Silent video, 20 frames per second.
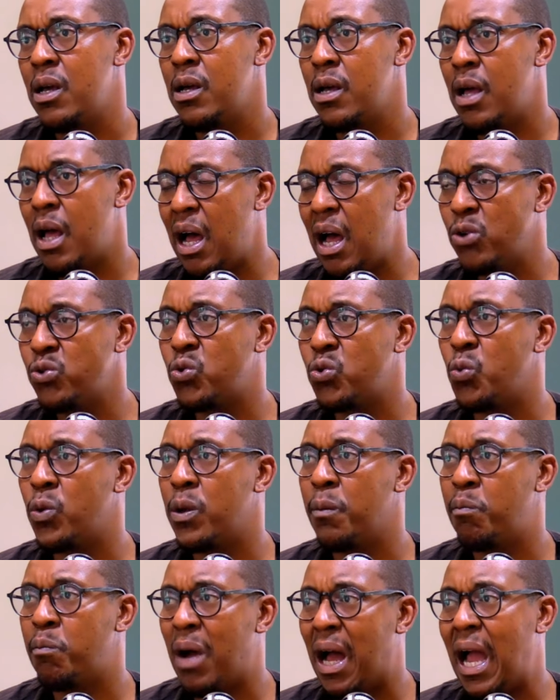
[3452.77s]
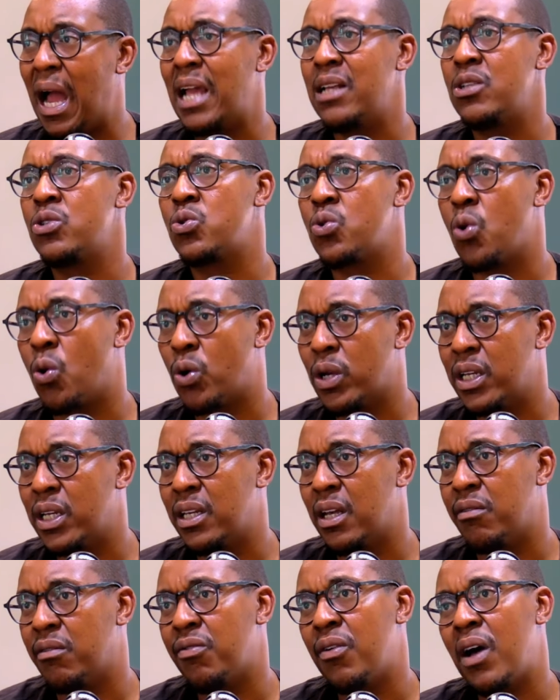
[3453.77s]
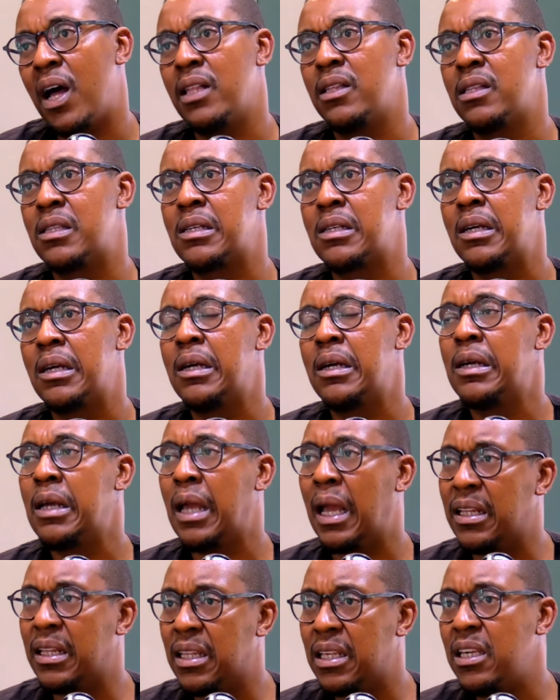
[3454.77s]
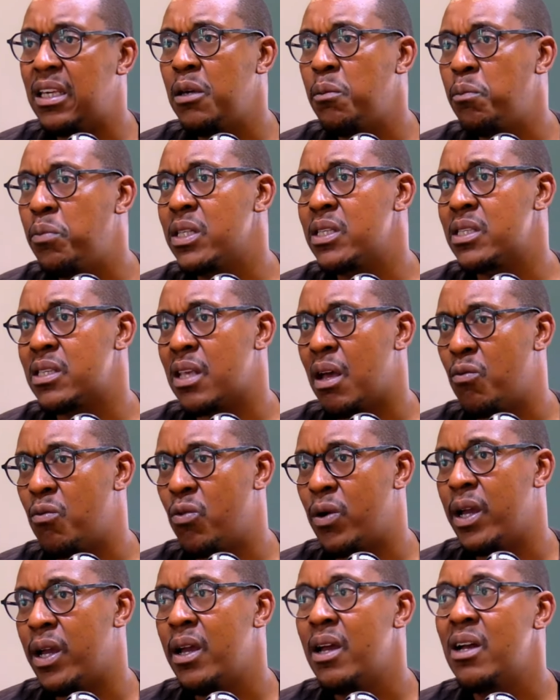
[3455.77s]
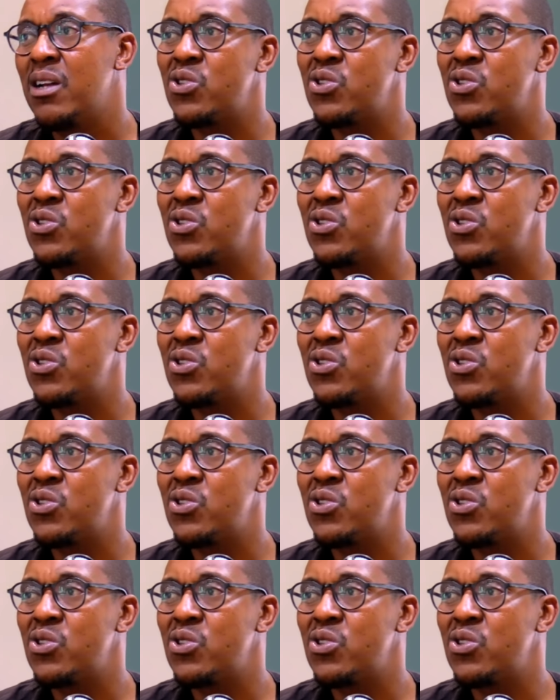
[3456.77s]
How do we buy stock in advance and keep it somewhere?